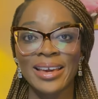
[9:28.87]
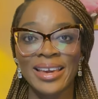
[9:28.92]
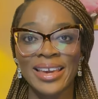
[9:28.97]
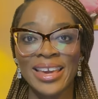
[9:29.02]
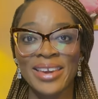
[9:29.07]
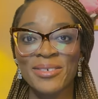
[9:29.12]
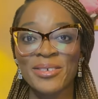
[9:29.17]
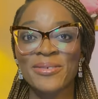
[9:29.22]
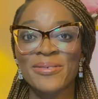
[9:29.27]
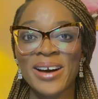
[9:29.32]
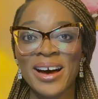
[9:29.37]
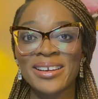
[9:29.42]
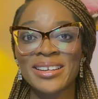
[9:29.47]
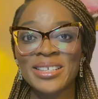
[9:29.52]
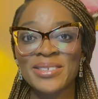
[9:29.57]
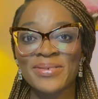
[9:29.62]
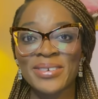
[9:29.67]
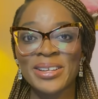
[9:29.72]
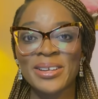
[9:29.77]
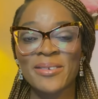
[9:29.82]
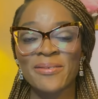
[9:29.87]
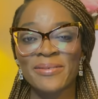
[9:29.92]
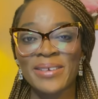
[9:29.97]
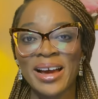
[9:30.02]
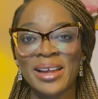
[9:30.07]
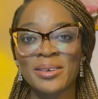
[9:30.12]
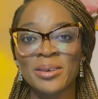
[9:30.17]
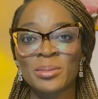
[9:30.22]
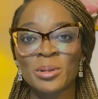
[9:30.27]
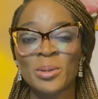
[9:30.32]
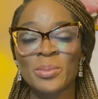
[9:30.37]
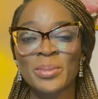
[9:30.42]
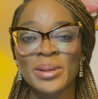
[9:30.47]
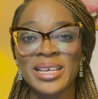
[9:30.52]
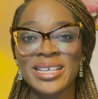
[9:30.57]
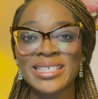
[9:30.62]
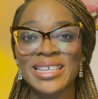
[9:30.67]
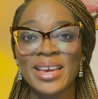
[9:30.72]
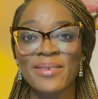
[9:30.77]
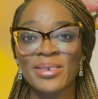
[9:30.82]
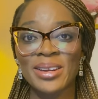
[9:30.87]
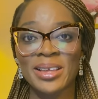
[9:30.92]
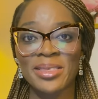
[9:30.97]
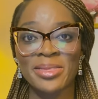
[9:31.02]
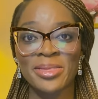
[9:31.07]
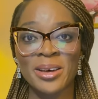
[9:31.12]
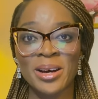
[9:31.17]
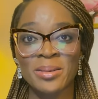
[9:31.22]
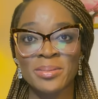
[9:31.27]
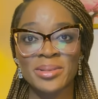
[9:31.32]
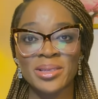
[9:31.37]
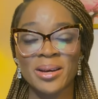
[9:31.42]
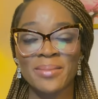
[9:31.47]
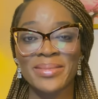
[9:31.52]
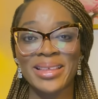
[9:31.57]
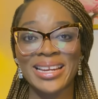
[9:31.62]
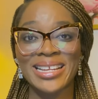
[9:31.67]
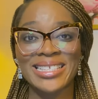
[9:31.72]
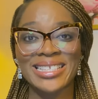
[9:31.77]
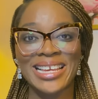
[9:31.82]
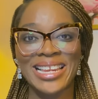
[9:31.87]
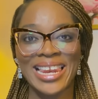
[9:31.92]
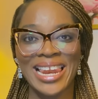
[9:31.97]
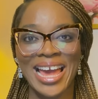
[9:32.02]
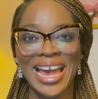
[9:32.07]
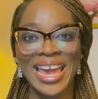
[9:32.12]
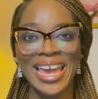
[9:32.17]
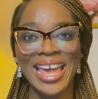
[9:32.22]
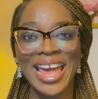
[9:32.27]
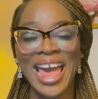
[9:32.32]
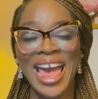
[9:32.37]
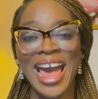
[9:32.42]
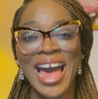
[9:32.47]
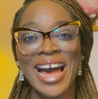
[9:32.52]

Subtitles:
If you found this video valuable, please give it a thumbs up, that is a like,